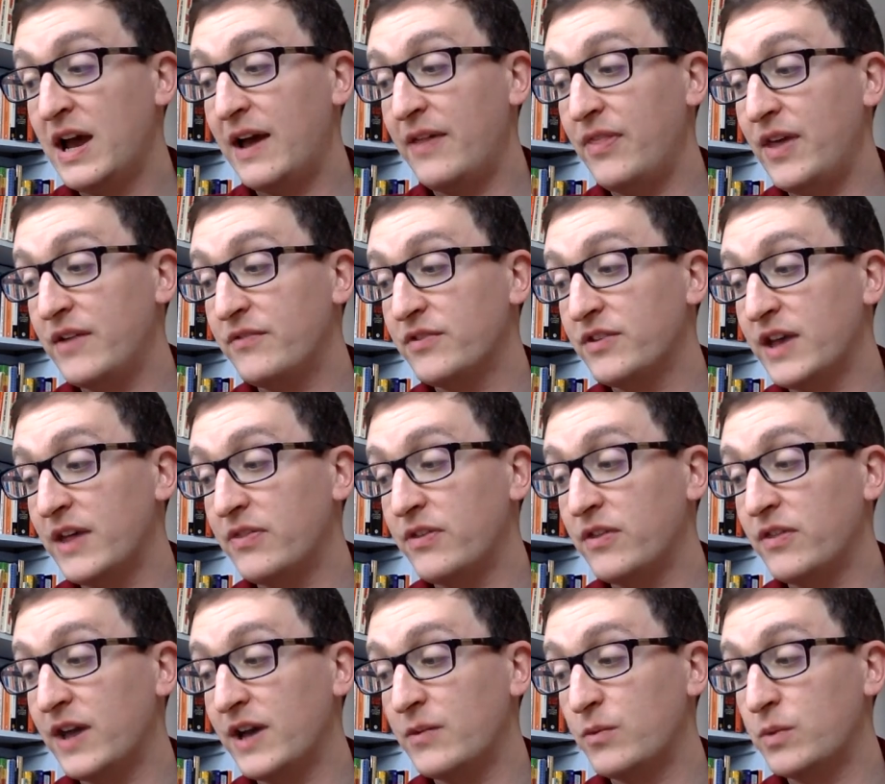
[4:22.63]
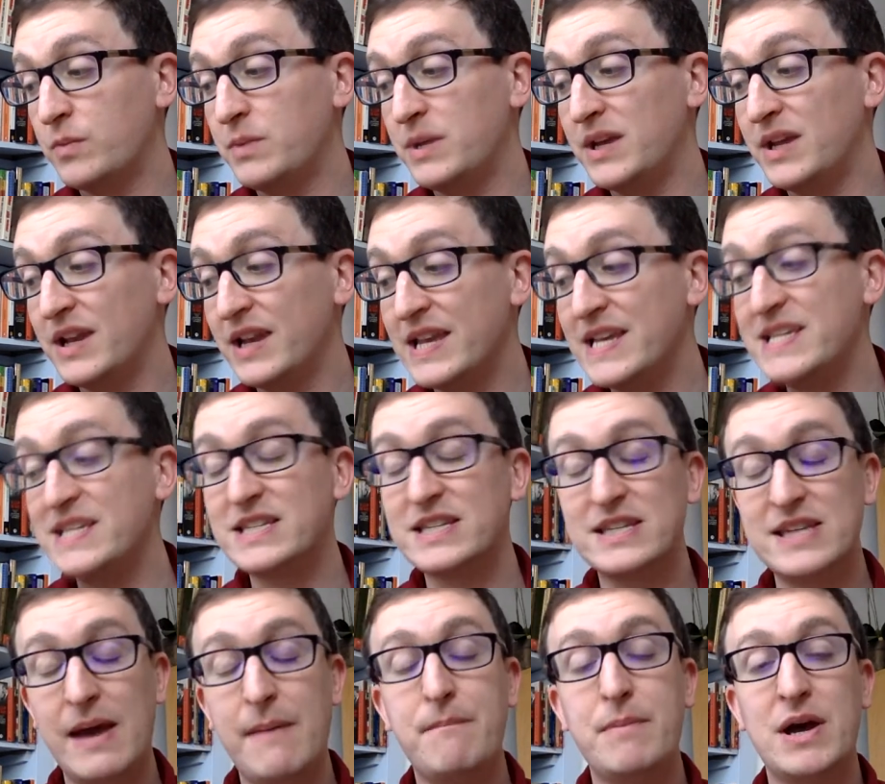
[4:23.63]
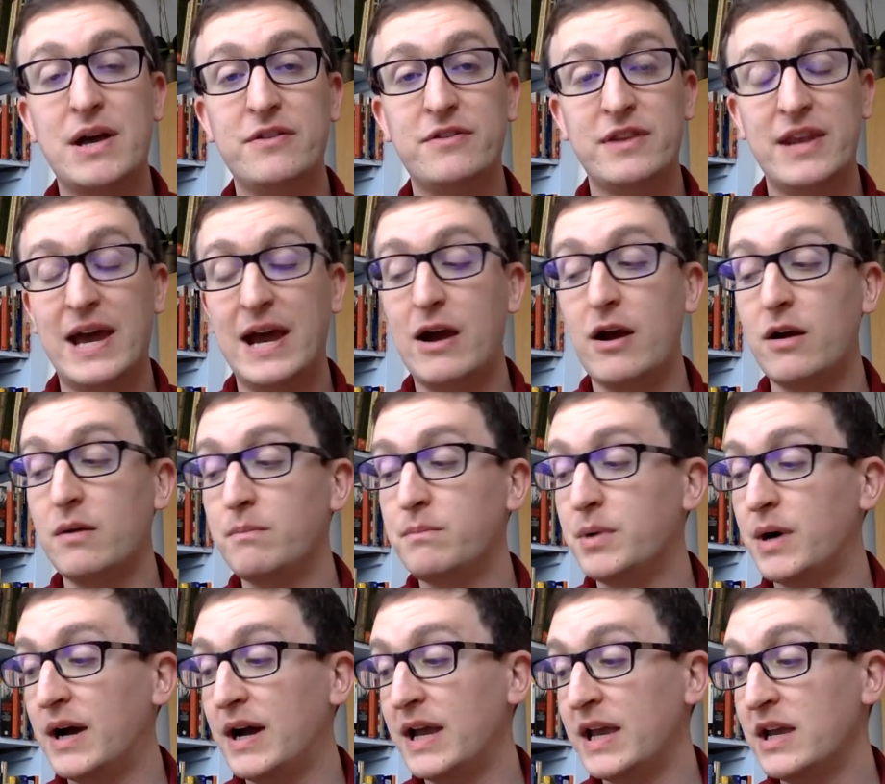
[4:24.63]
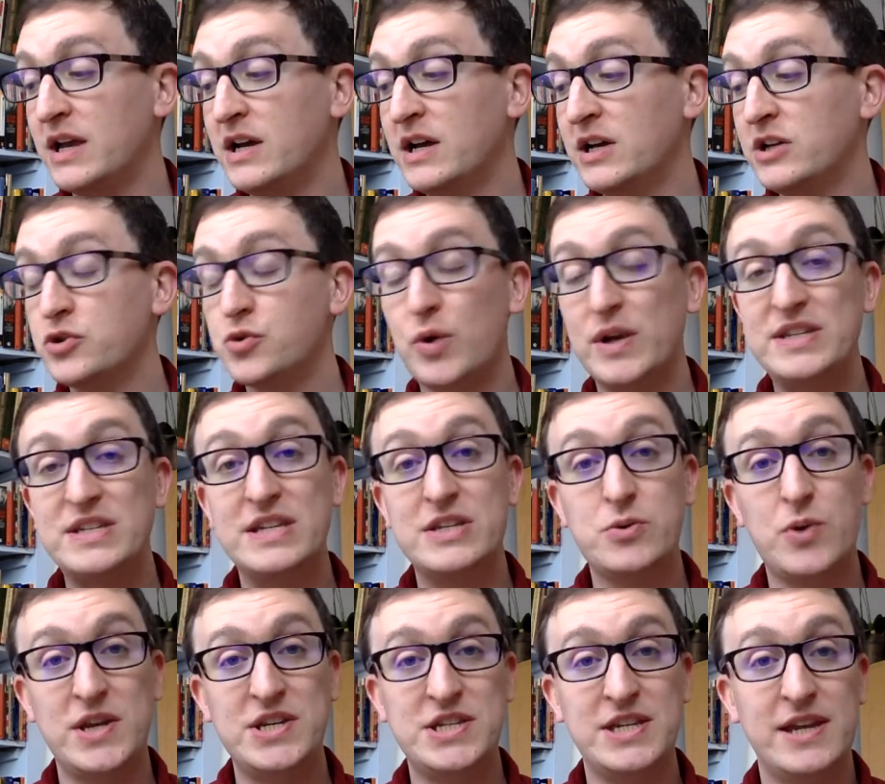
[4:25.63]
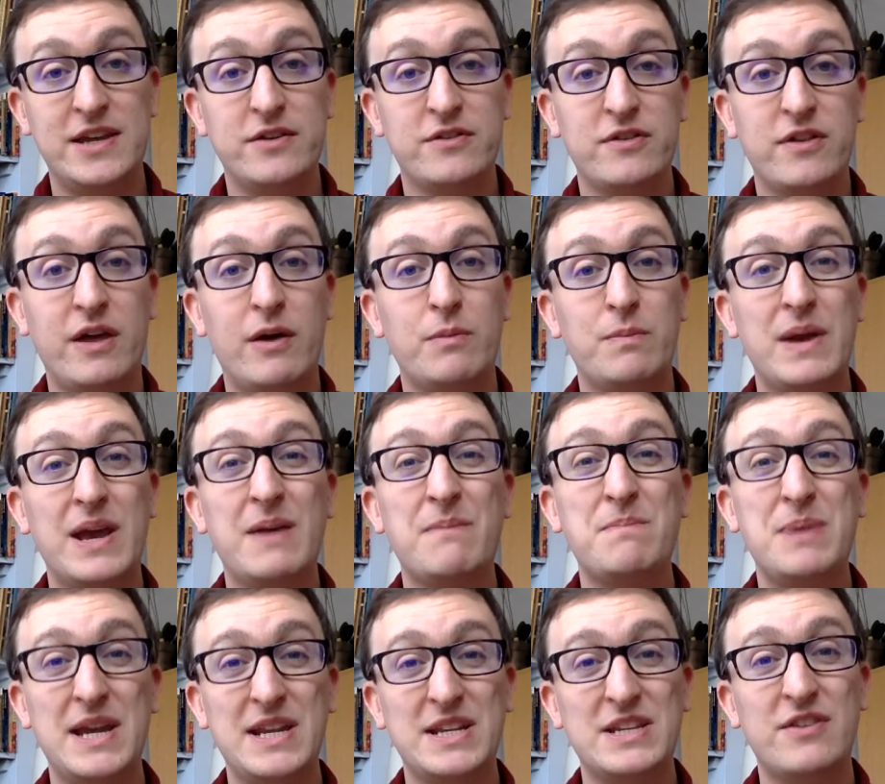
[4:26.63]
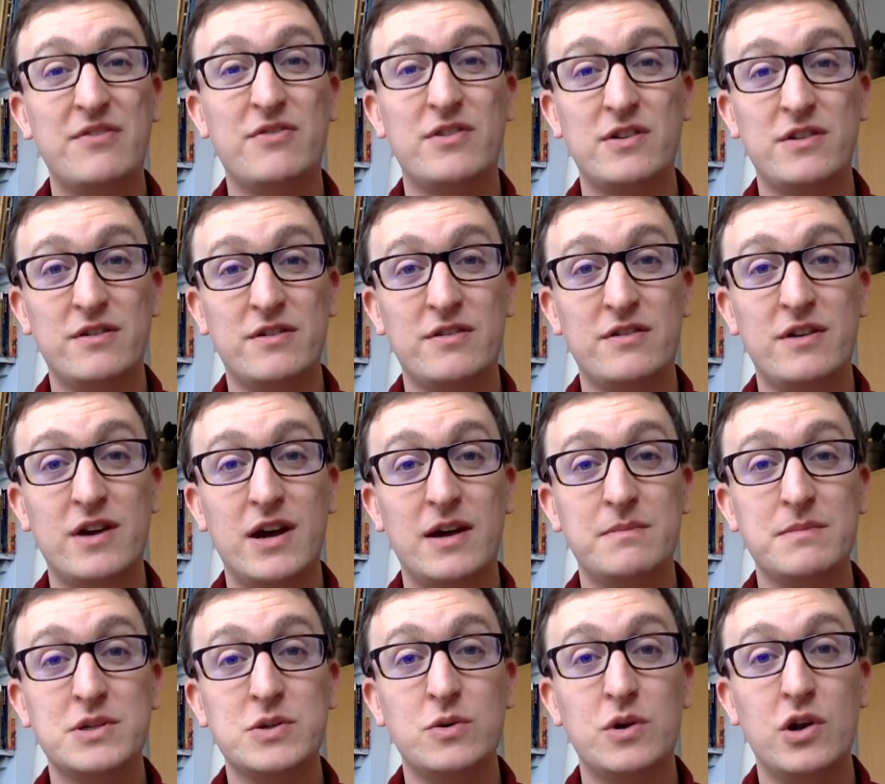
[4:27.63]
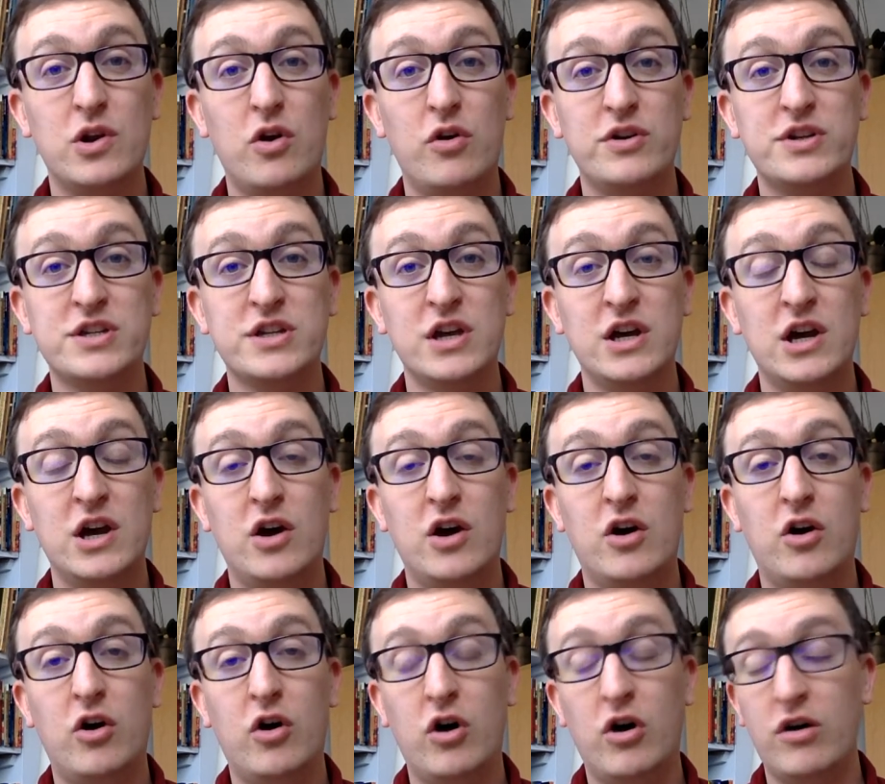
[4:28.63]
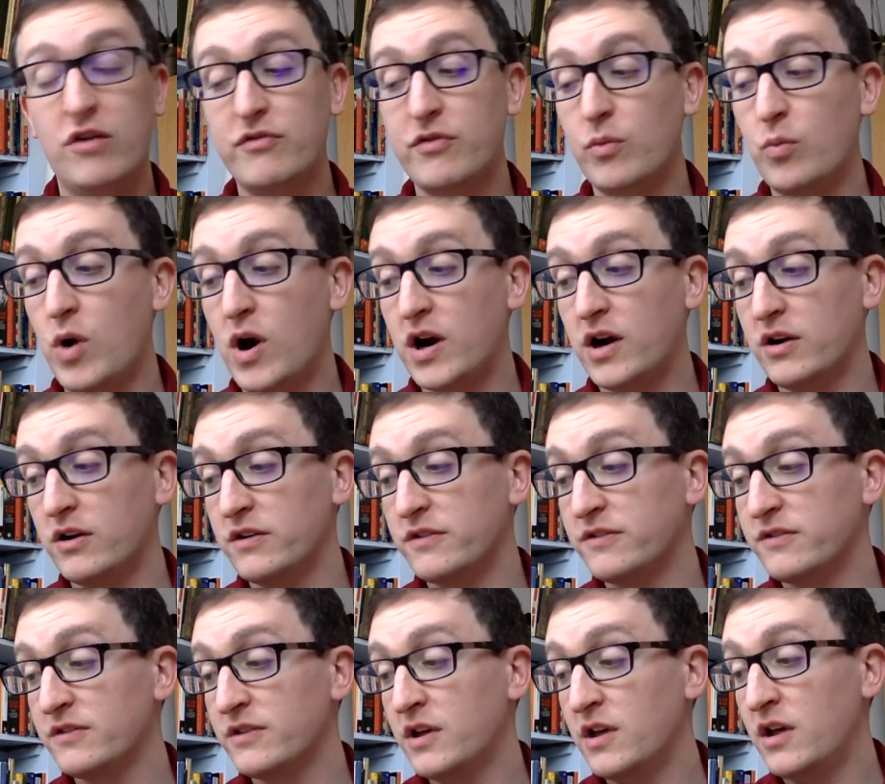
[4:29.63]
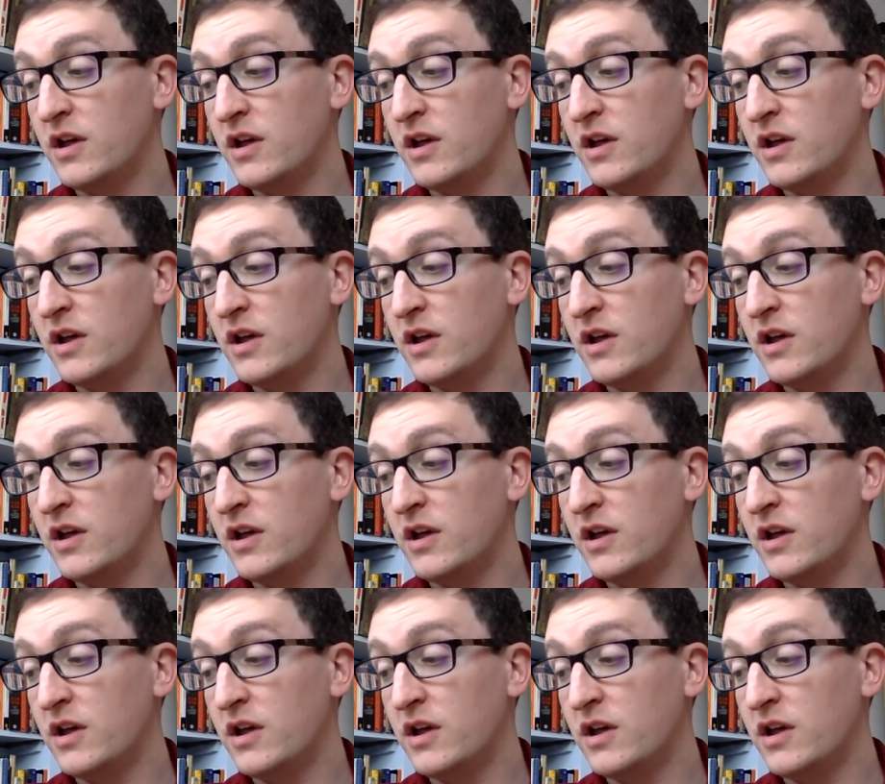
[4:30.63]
And they've said that that would be at least £10 an hour by 2020. So that would make a big difference to a lot of workers